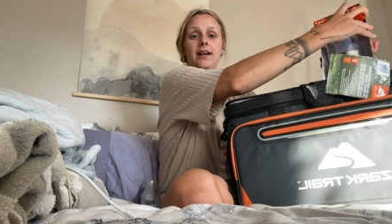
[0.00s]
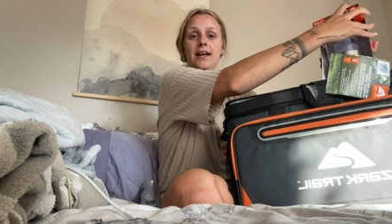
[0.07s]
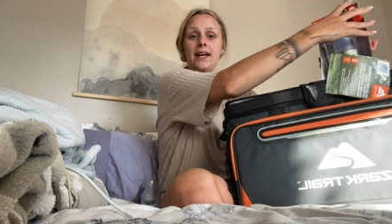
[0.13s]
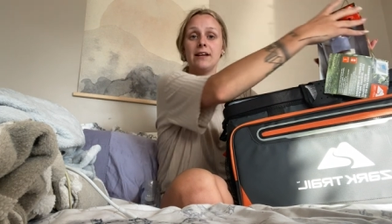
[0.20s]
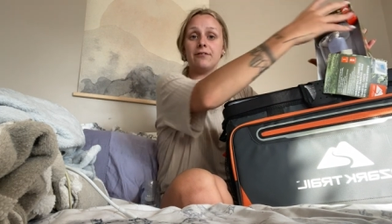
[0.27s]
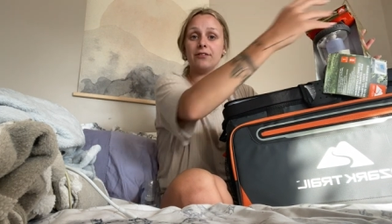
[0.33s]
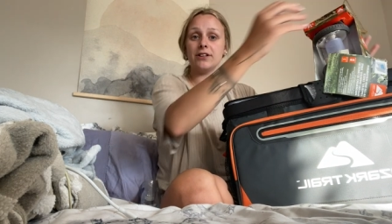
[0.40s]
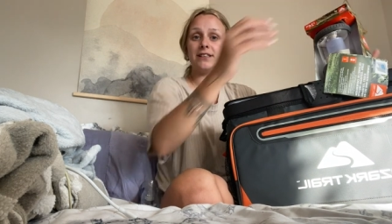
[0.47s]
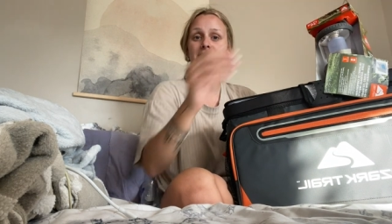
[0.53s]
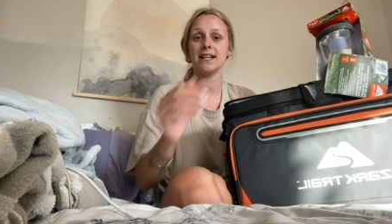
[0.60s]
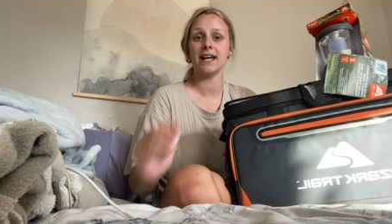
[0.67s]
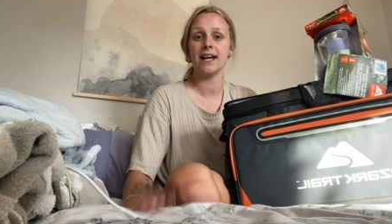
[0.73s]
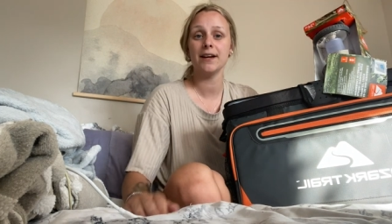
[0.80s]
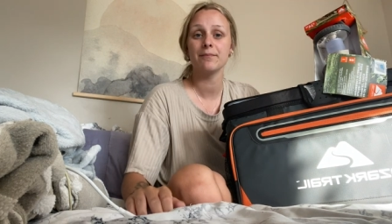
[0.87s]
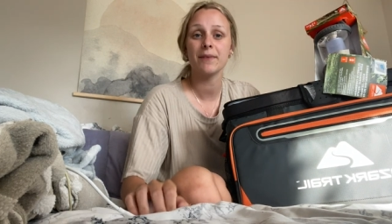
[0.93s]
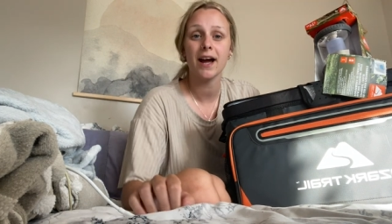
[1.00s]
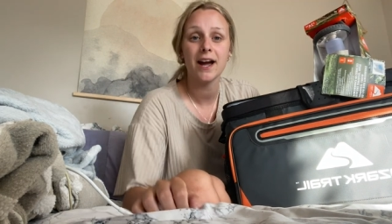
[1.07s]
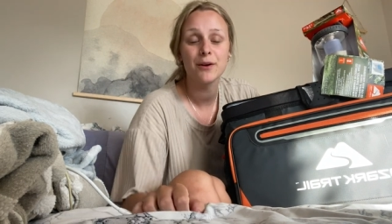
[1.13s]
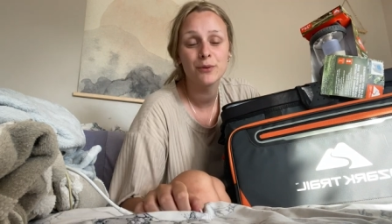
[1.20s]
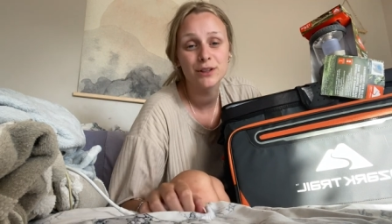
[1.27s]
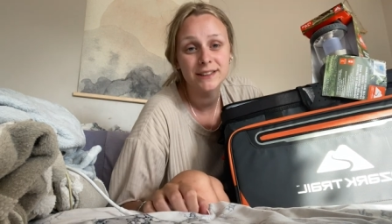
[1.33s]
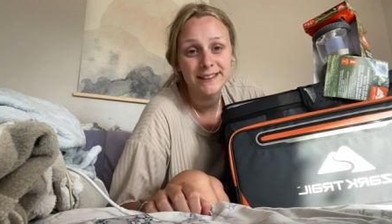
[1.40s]
it for today i
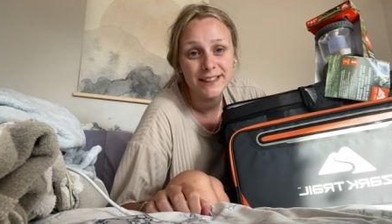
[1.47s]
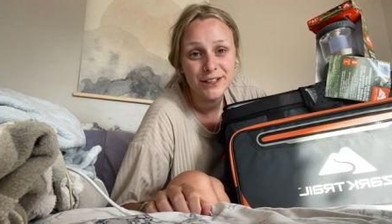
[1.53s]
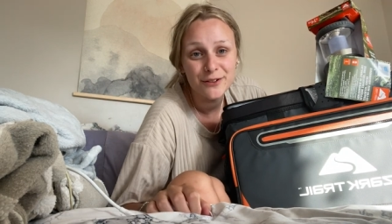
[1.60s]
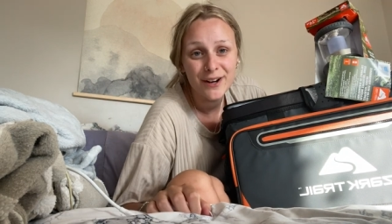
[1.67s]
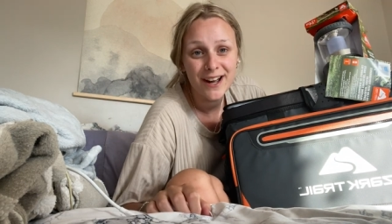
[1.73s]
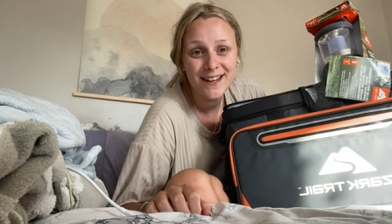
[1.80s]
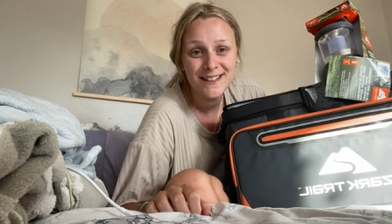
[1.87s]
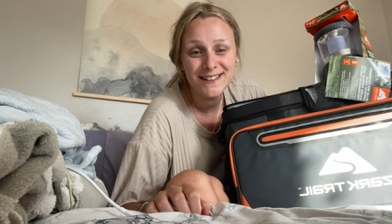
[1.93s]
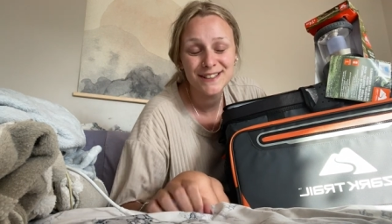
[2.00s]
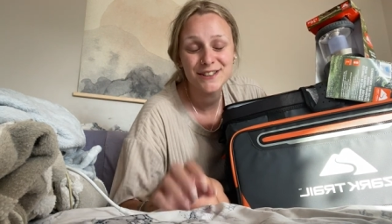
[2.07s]
will see you guys